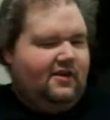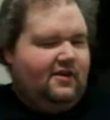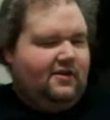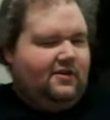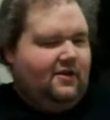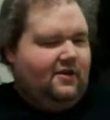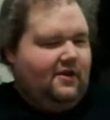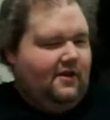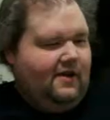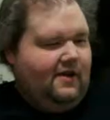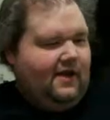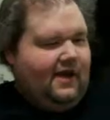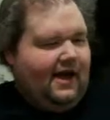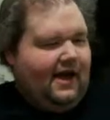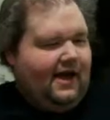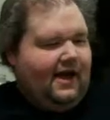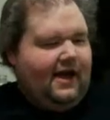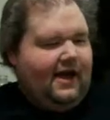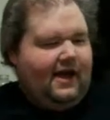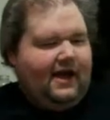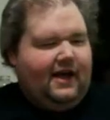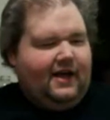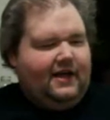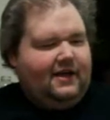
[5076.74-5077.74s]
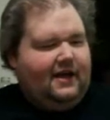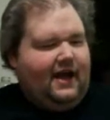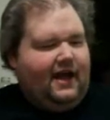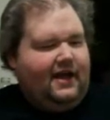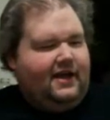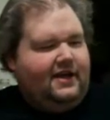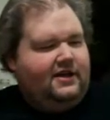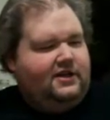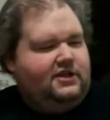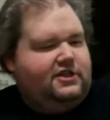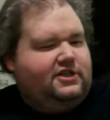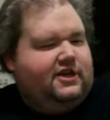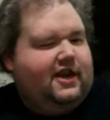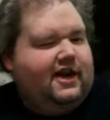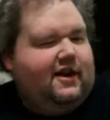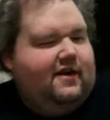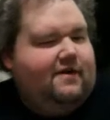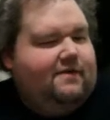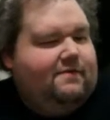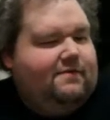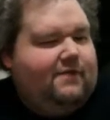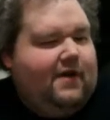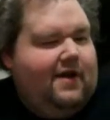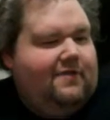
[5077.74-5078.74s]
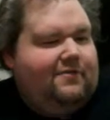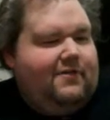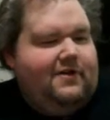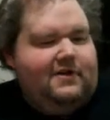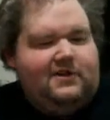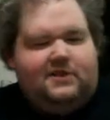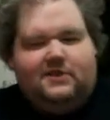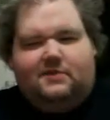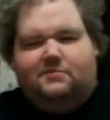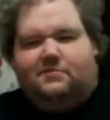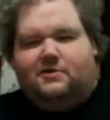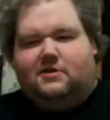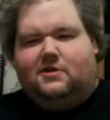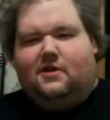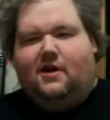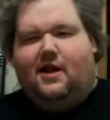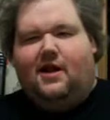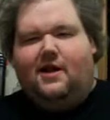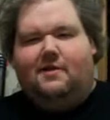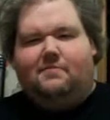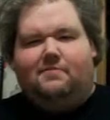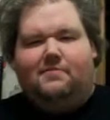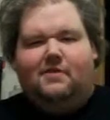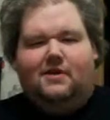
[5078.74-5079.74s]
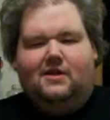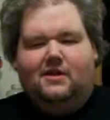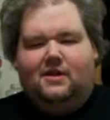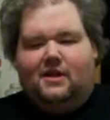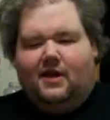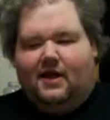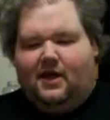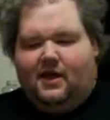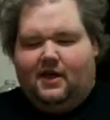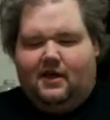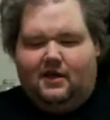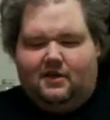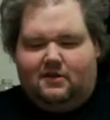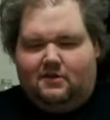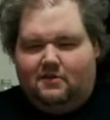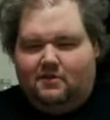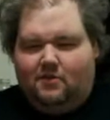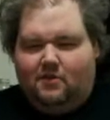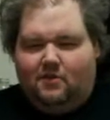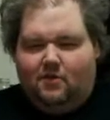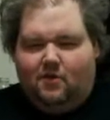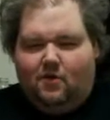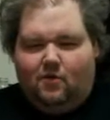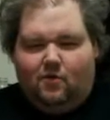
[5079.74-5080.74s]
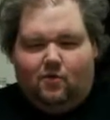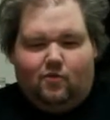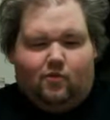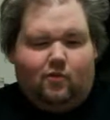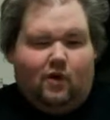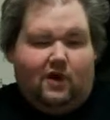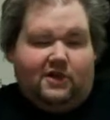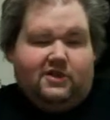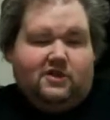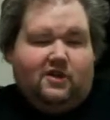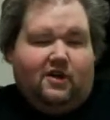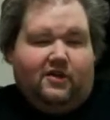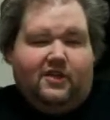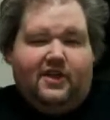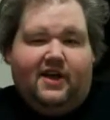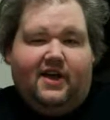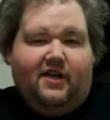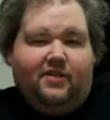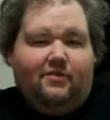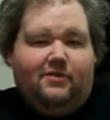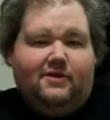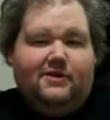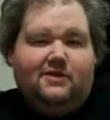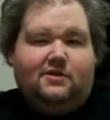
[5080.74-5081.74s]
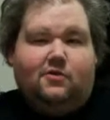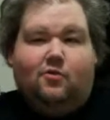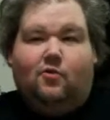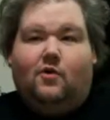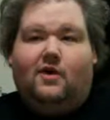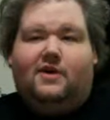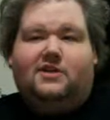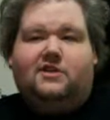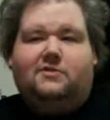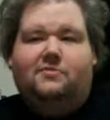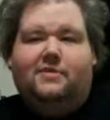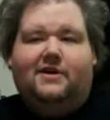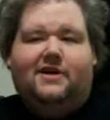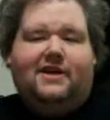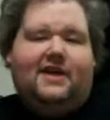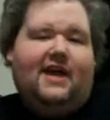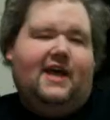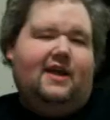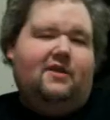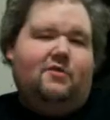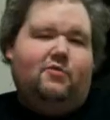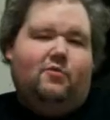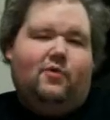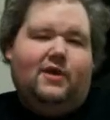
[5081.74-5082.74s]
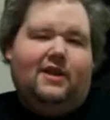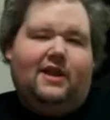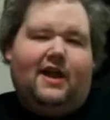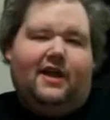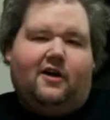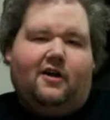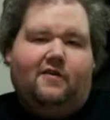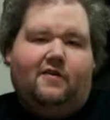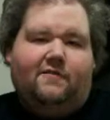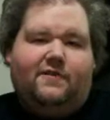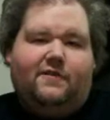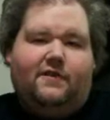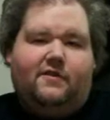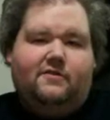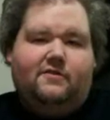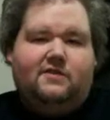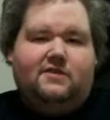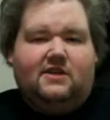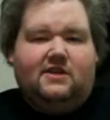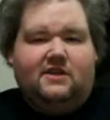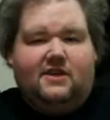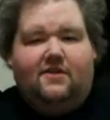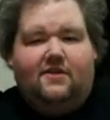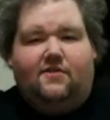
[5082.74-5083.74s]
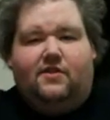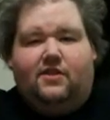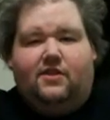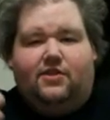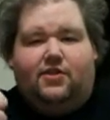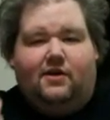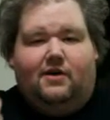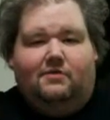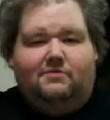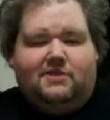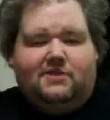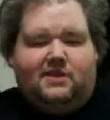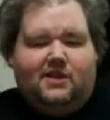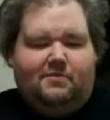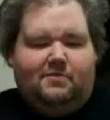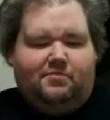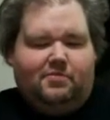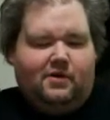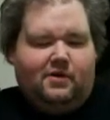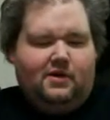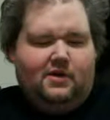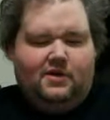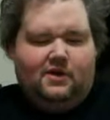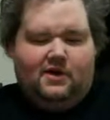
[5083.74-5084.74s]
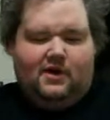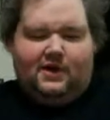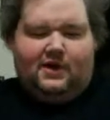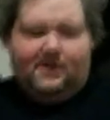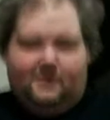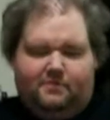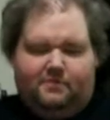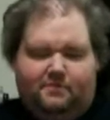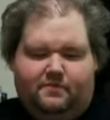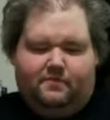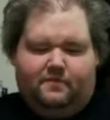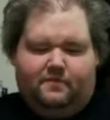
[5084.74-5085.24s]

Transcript: uh, uh, like us, share, favorite, subscribe. Uh, watch all the other ones. Watch them again. We like our views. Give it a thumbs up. Um,